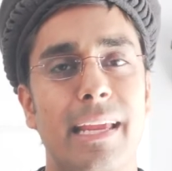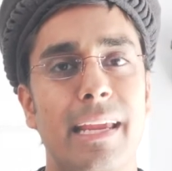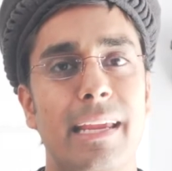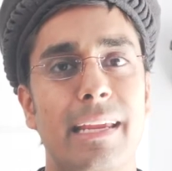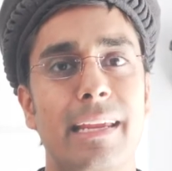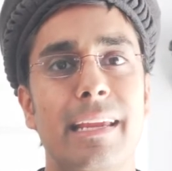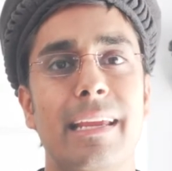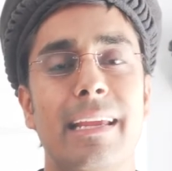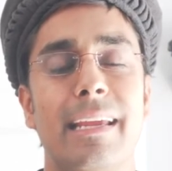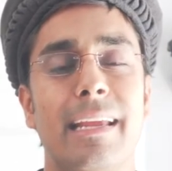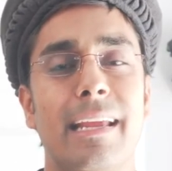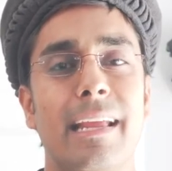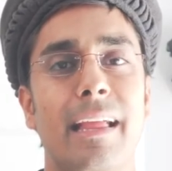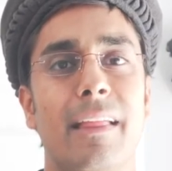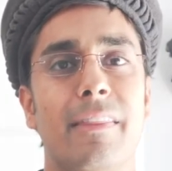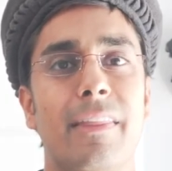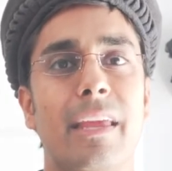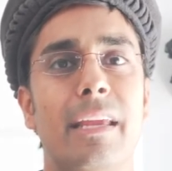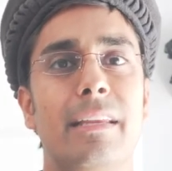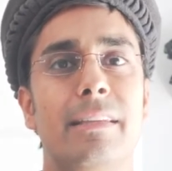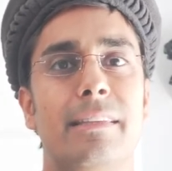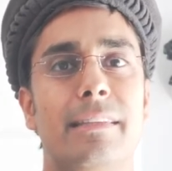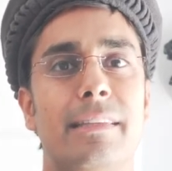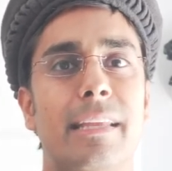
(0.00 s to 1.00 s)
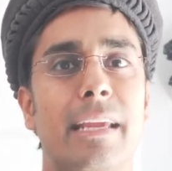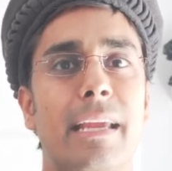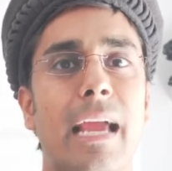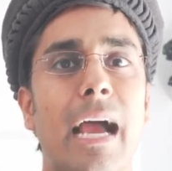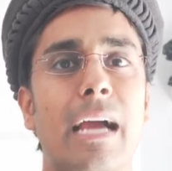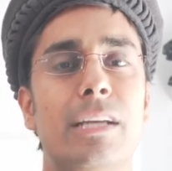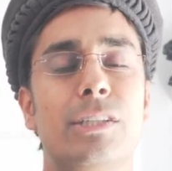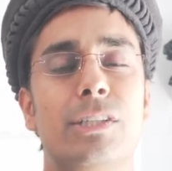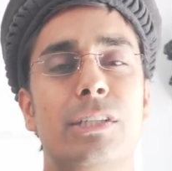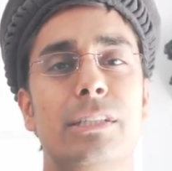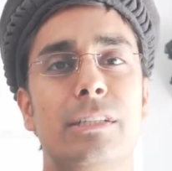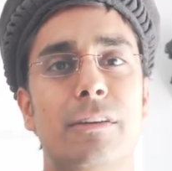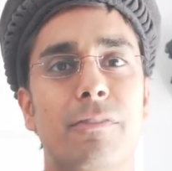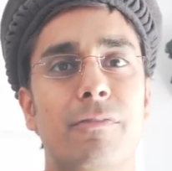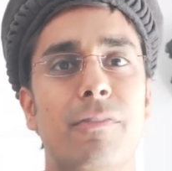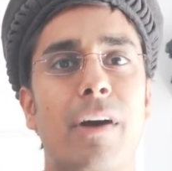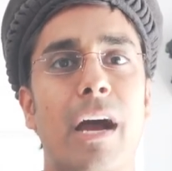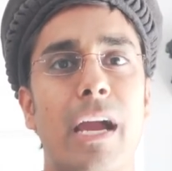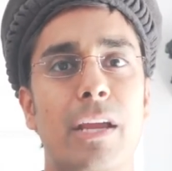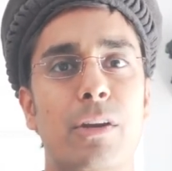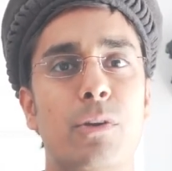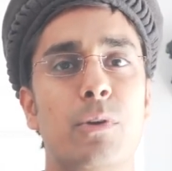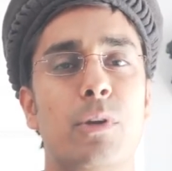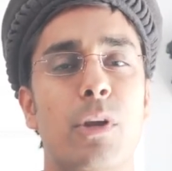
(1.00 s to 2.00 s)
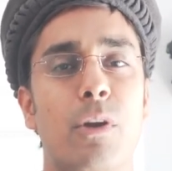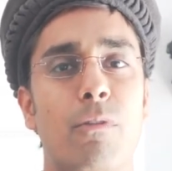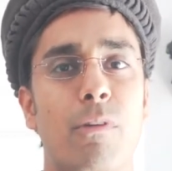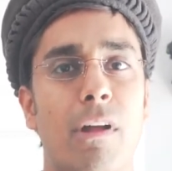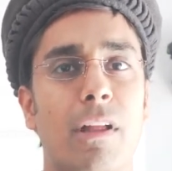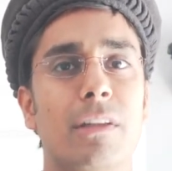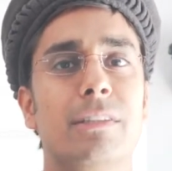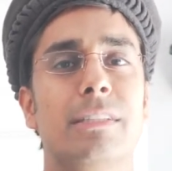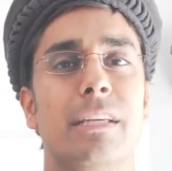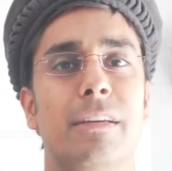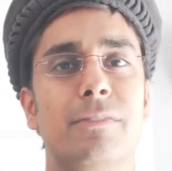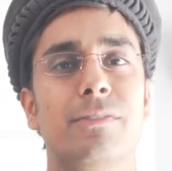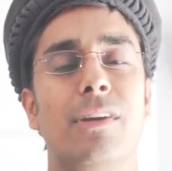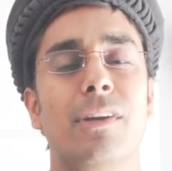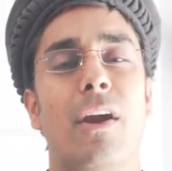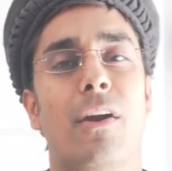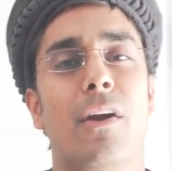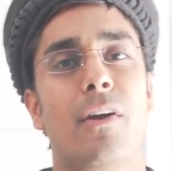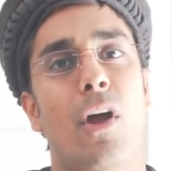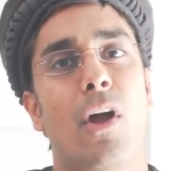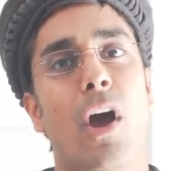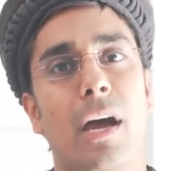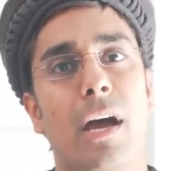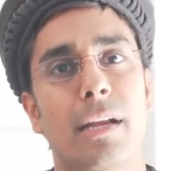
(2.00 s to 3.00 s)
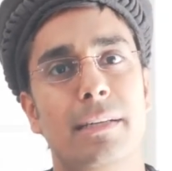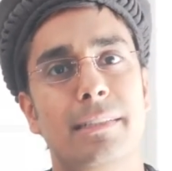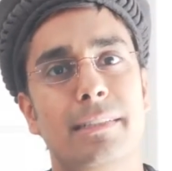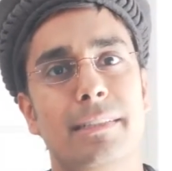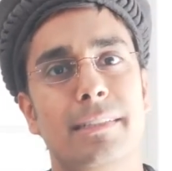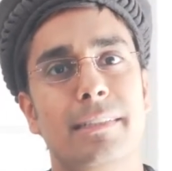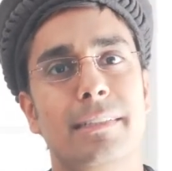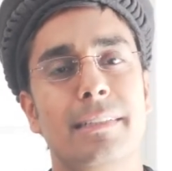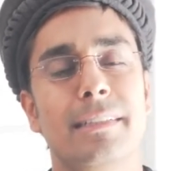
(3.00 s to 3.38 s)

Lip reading: They actually define who your relatives are not.